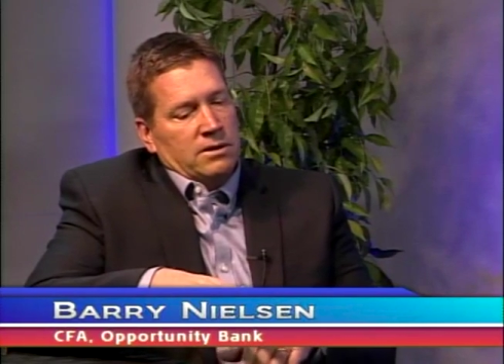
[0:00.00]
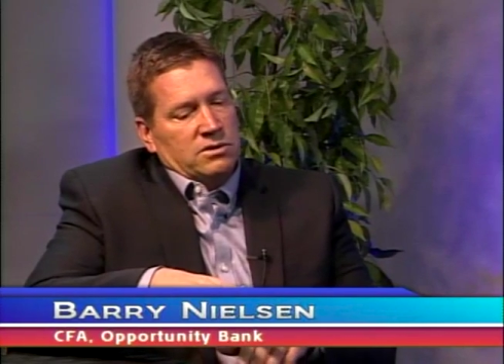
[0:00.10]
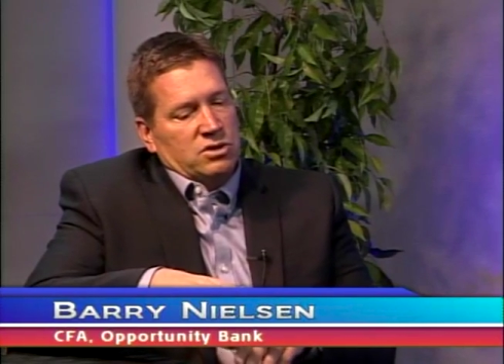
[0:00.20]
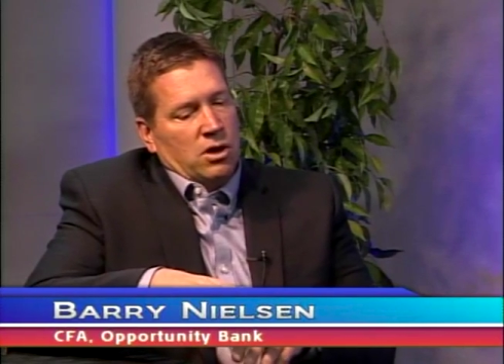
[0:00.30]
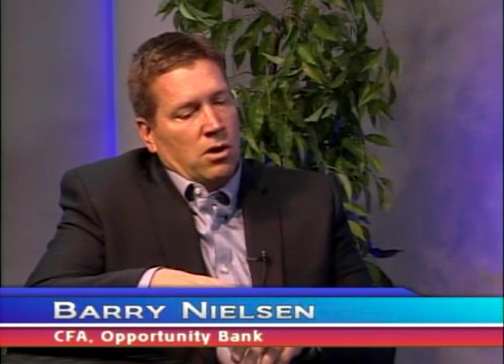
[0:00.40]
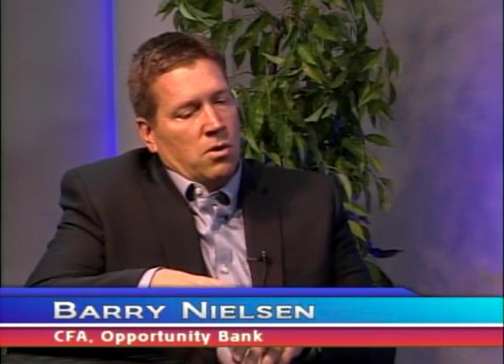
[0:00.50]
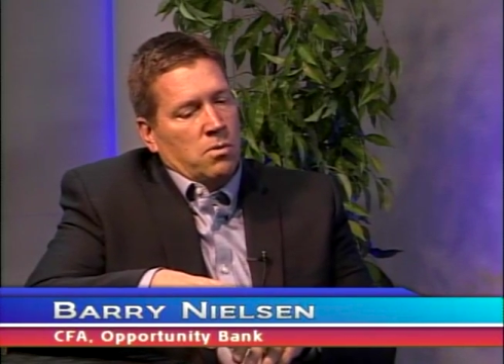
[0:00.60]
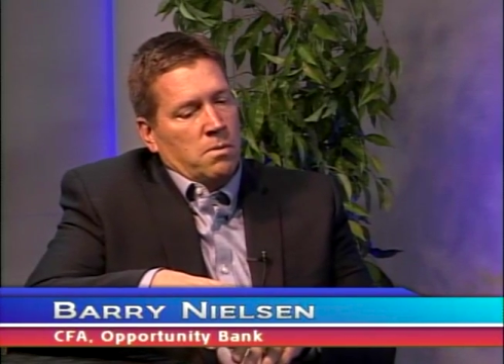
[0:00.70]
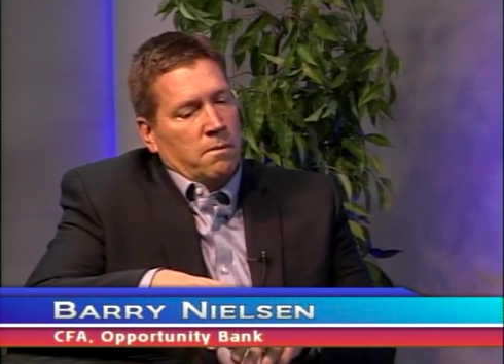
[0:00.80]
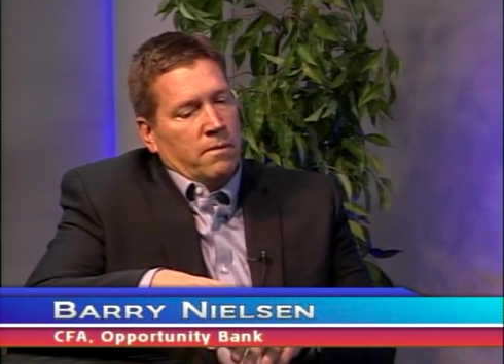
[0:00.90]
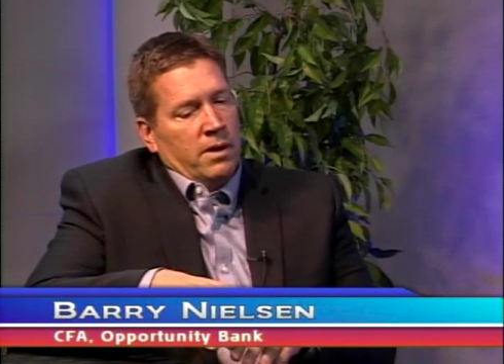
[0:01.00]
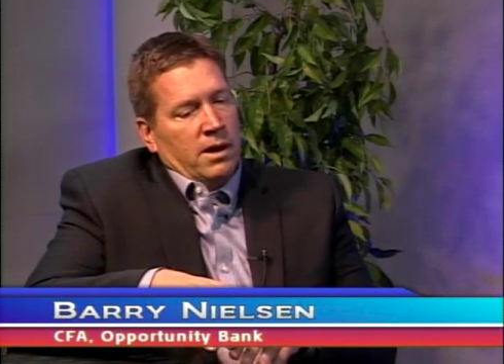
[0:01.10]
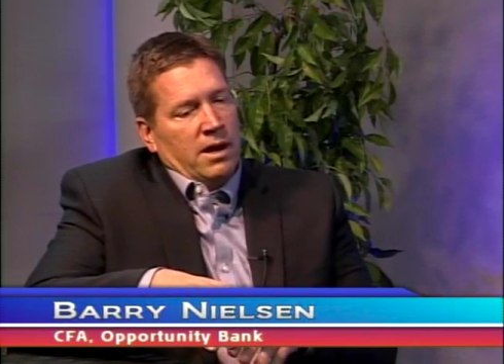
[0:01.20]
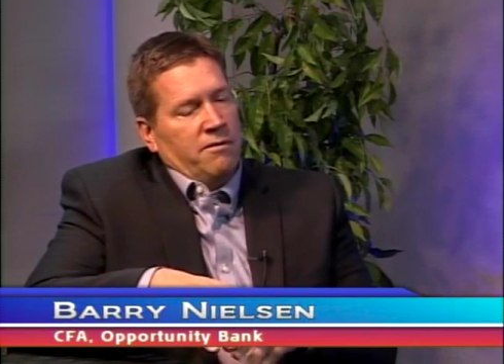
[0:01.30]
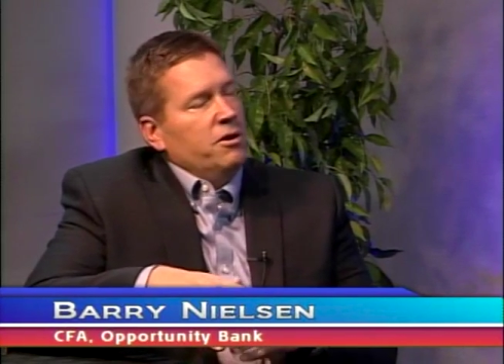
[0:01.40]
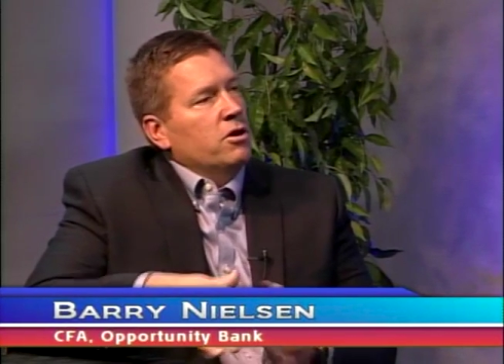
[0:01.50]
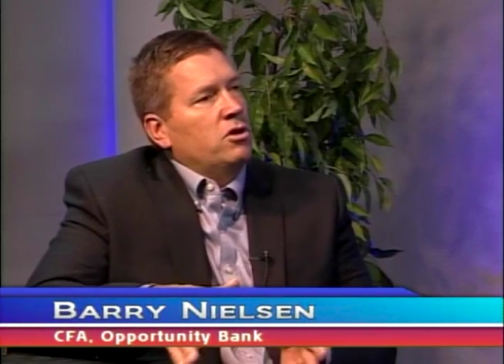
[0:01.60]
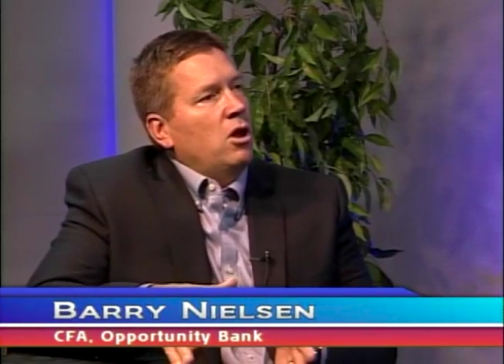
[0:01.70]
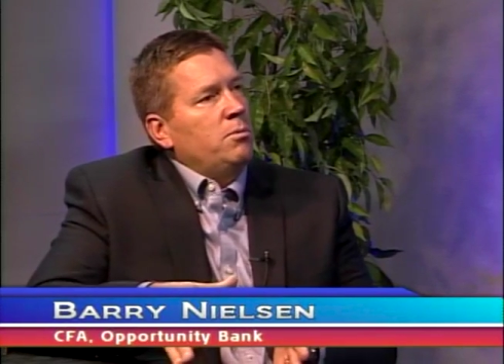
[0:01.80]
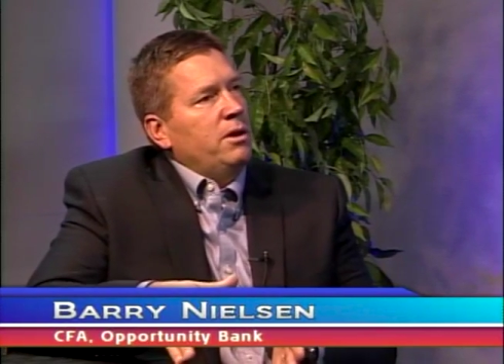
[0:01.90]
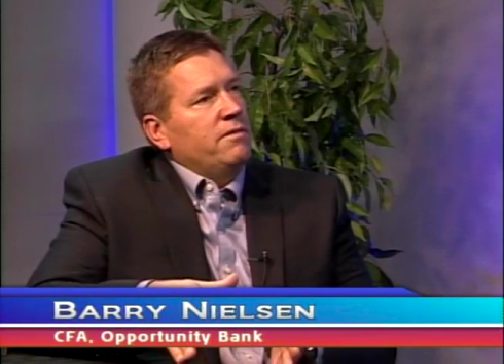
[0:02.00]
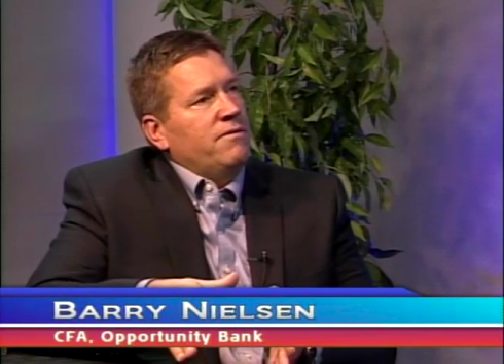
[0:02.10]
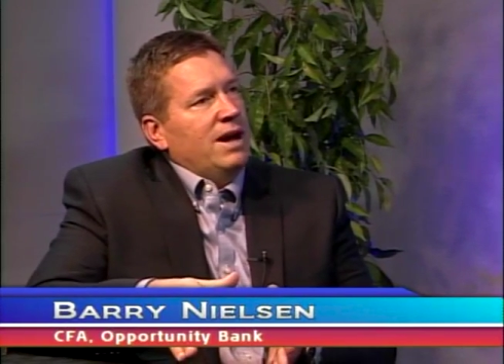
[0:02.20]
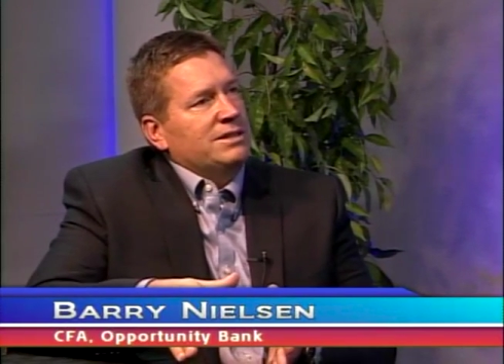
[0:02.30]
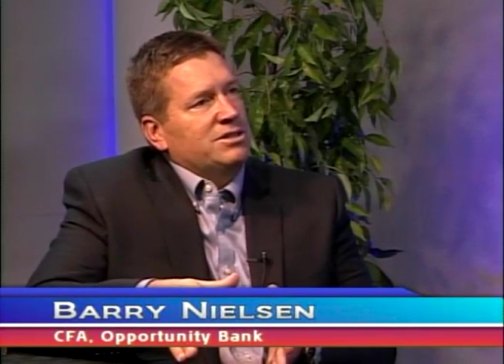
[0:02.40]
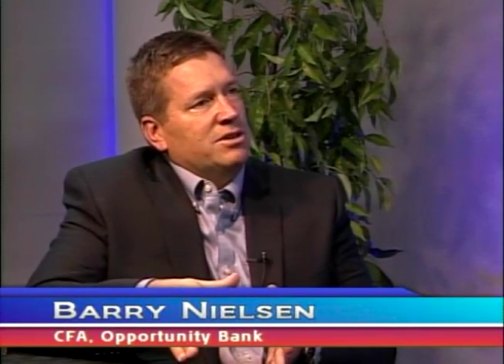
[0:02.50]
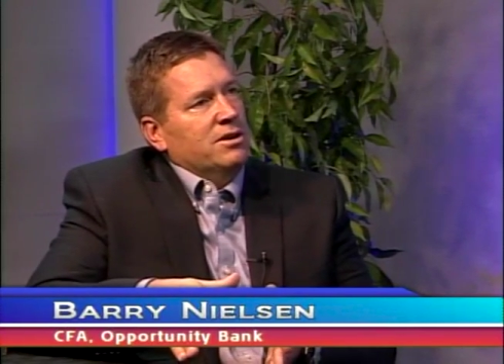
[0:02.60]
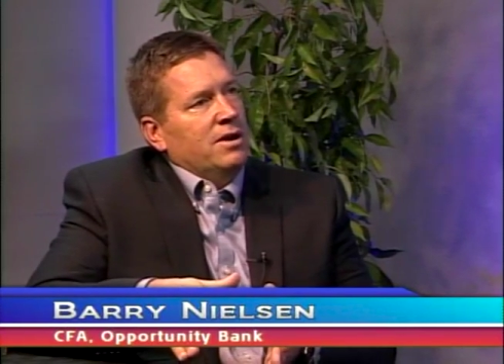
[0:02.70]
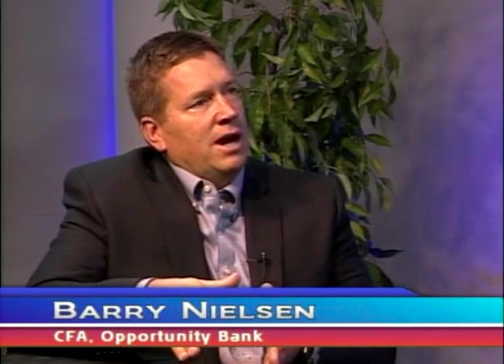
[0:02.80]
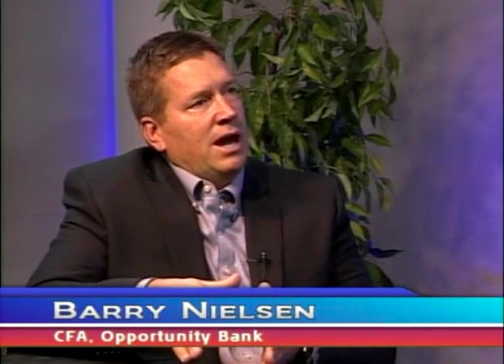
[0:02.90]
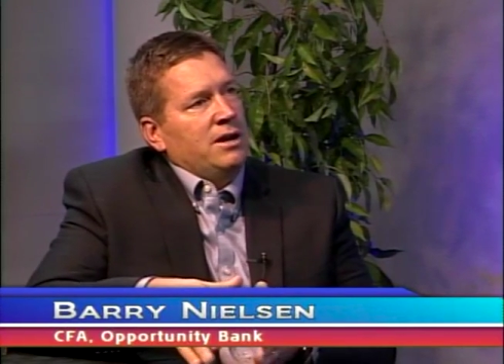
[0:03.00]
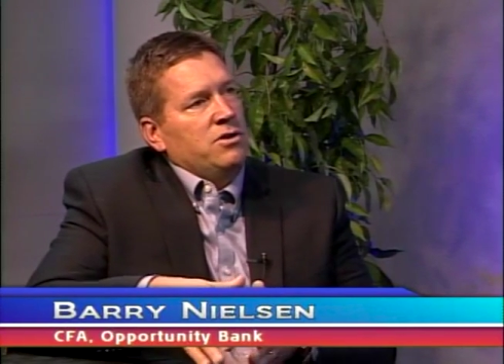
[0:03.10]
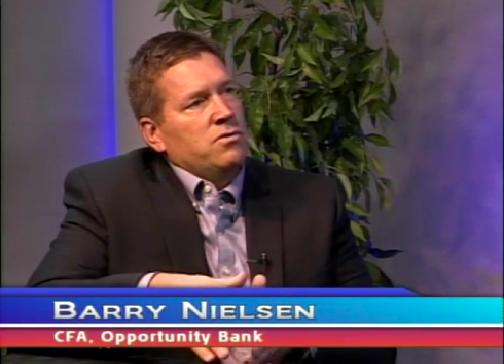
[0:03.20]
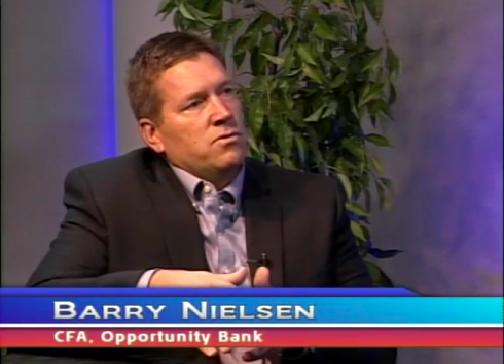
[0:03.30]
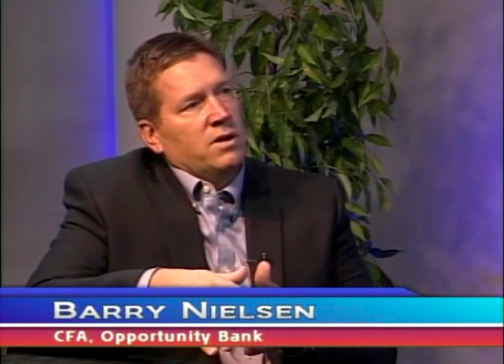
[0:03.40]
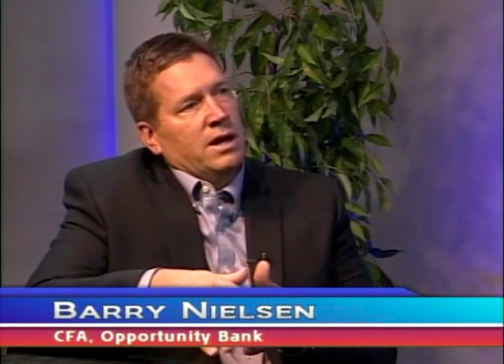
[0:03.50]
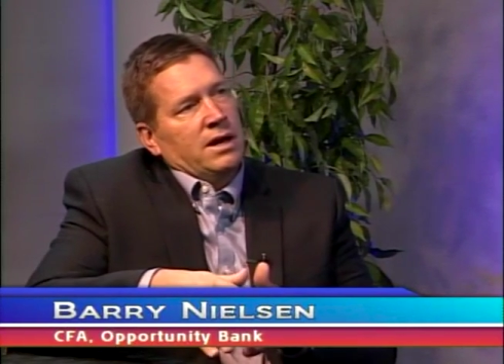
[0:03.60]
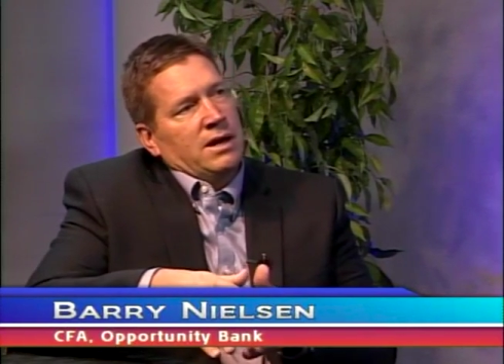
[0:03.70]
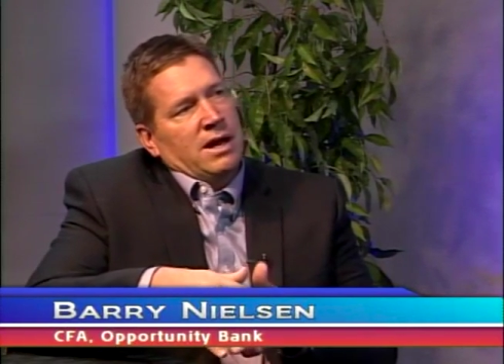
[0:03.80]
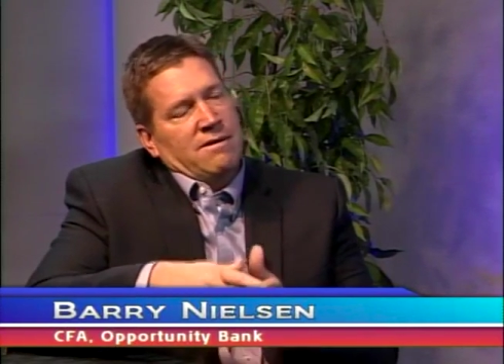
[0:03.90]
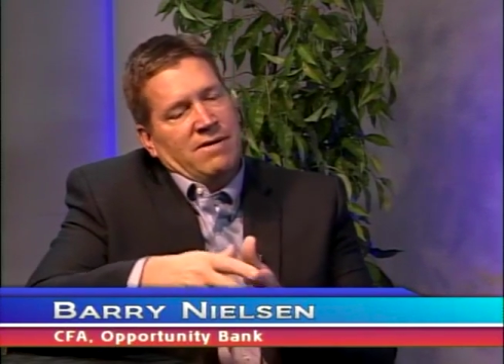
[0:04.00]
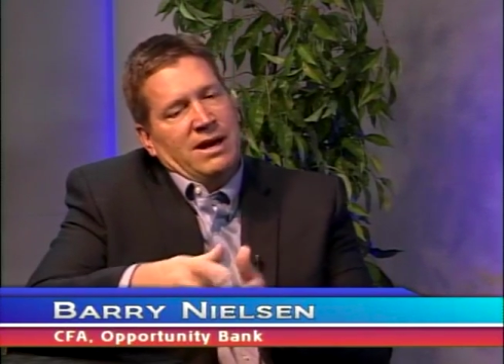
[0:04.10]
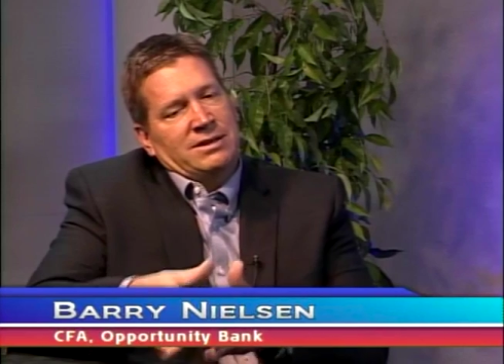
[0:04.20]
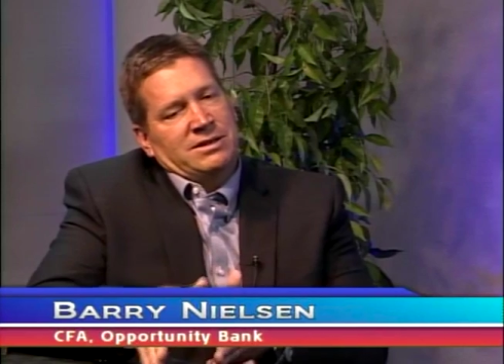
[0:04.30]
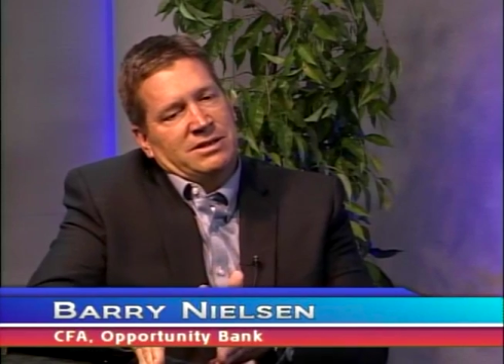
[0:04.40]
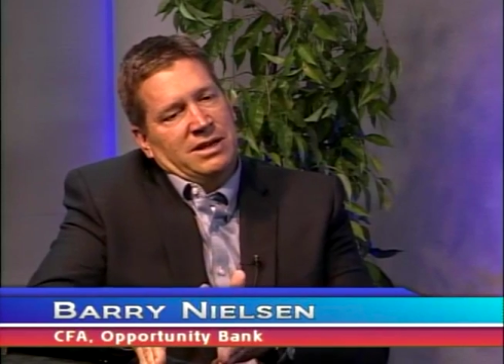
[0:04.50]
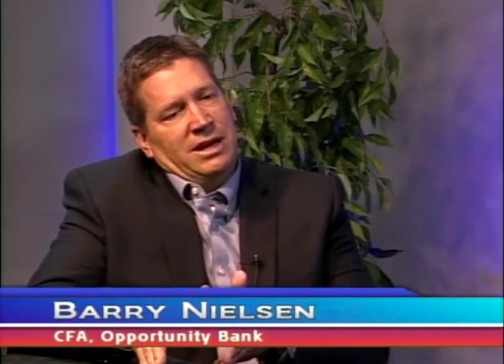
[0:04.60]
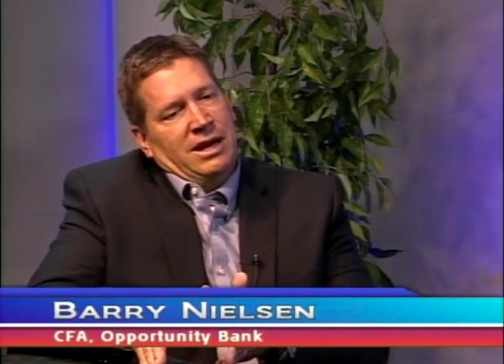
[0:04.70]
So if you're a global investor and you can invest